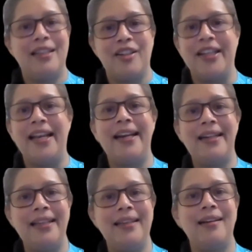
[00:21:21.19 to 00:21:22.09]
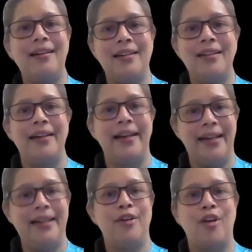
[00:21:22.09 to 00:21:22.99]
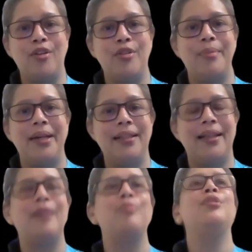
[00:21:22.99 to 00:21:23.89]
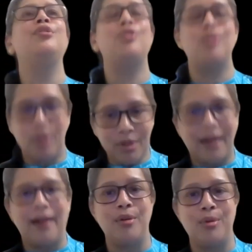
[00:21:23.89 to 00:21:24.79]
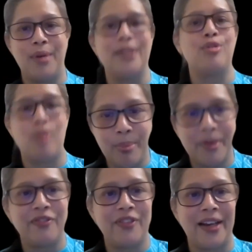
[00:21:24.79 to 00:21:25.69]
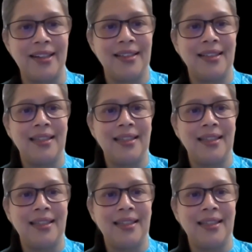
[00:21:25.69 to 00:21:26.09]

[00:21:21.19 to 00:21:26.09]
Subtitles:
creating a training document that was so thorough and so perfect